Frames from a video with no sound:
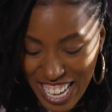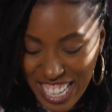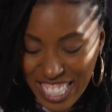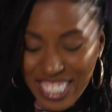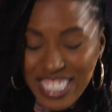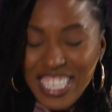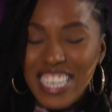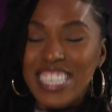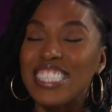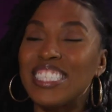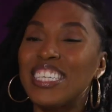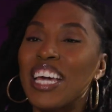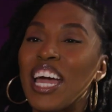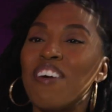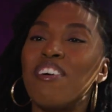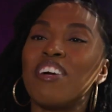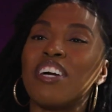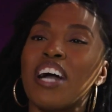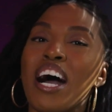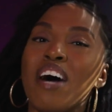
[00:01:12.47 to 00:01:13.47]
she's
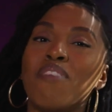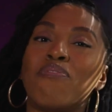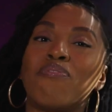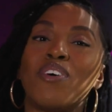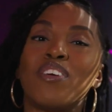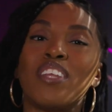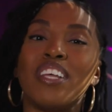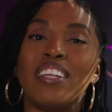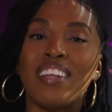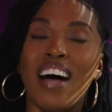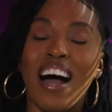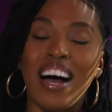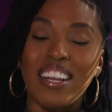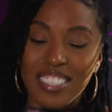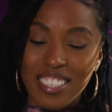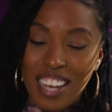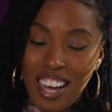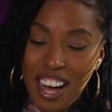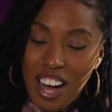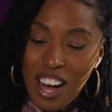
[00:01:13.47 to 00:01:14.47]
gearing up for the
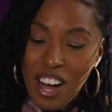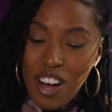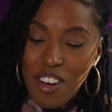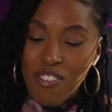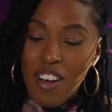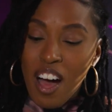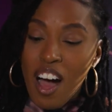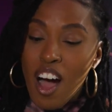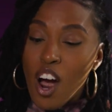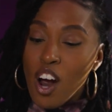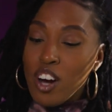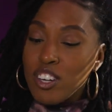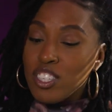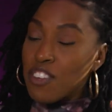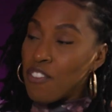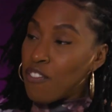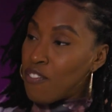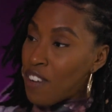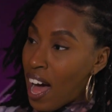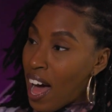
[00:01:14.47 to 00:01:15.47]
launch of her
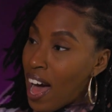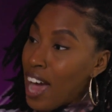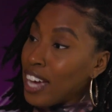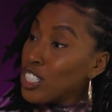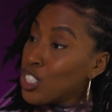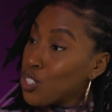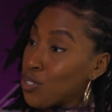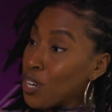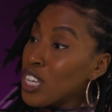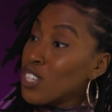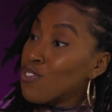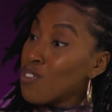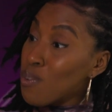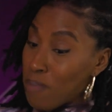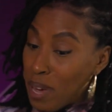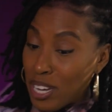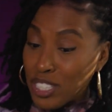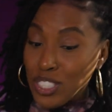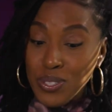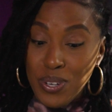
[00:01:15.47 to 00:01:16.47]
Divine
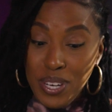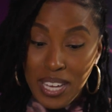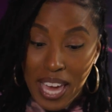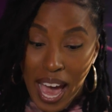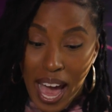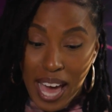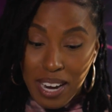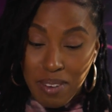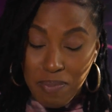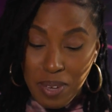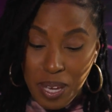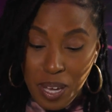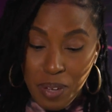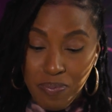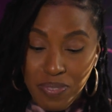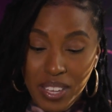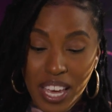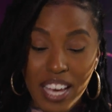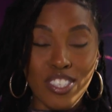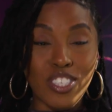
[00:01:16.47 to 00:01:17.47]
Transformational
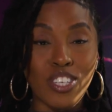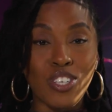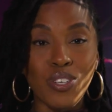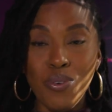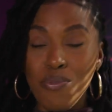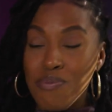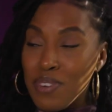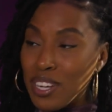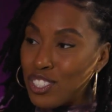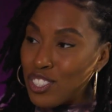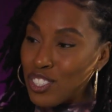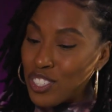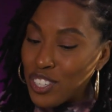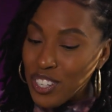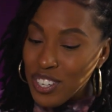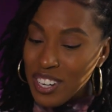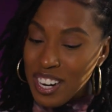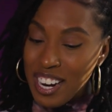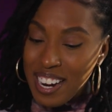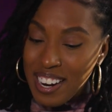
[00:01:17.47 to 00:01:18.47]
Academy. It's a new
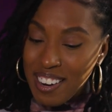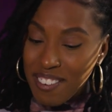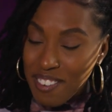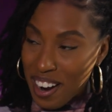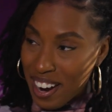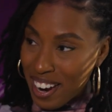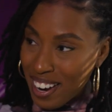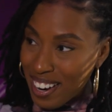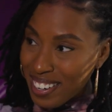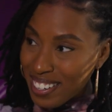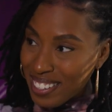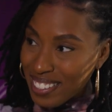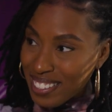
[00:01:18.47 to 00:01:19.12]
venture, right?